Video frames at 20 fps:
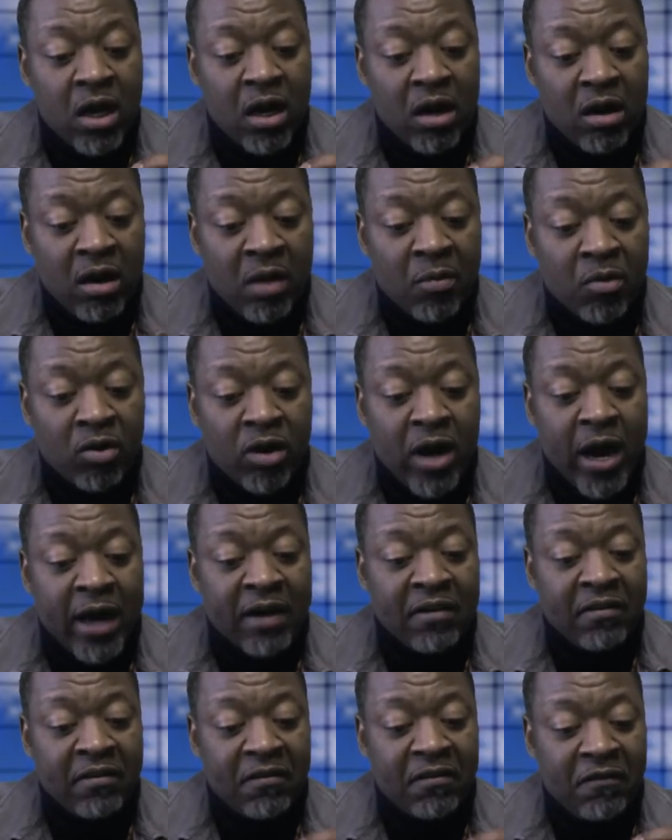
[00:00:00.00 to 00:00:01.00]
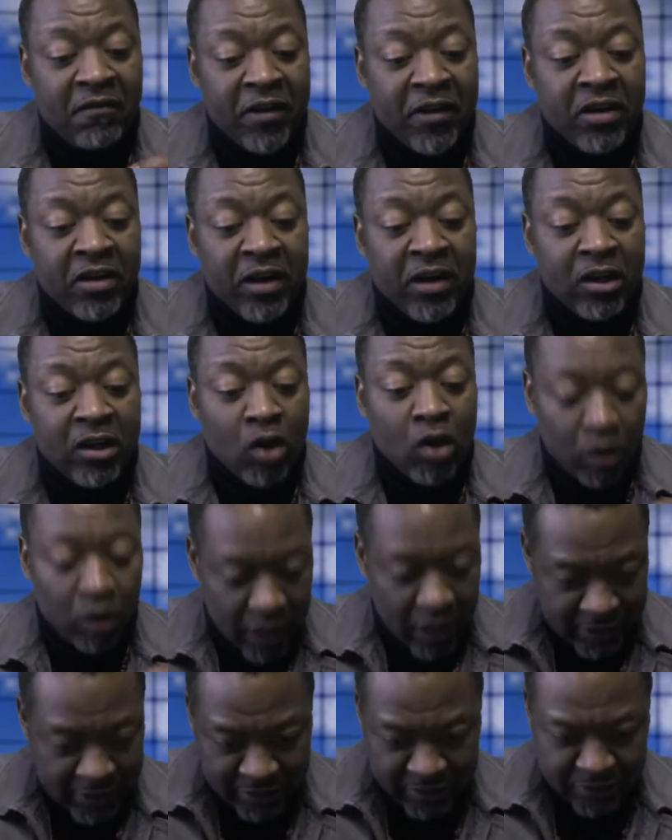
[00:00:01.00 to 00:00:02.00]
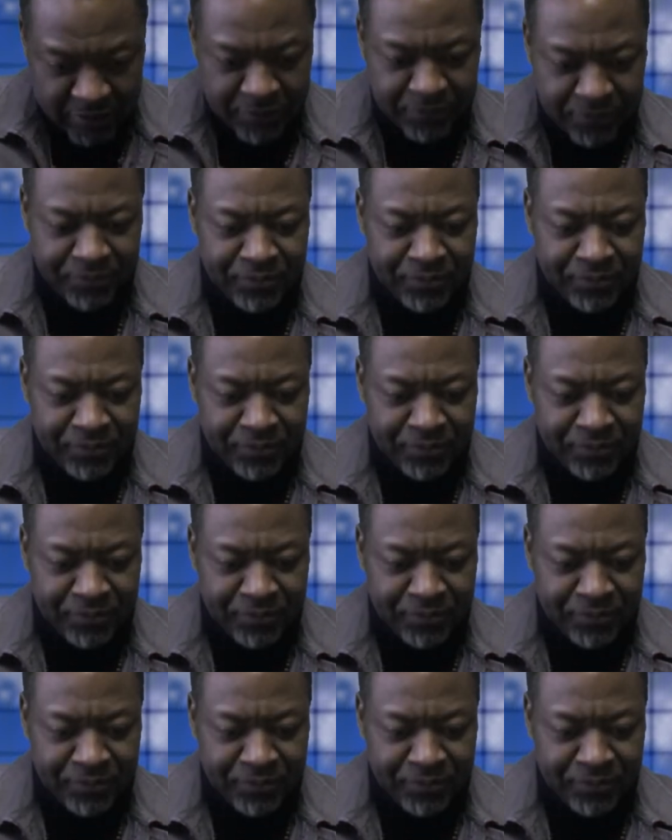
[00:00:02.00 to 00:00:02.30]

Raymond, and Frederick Douglass.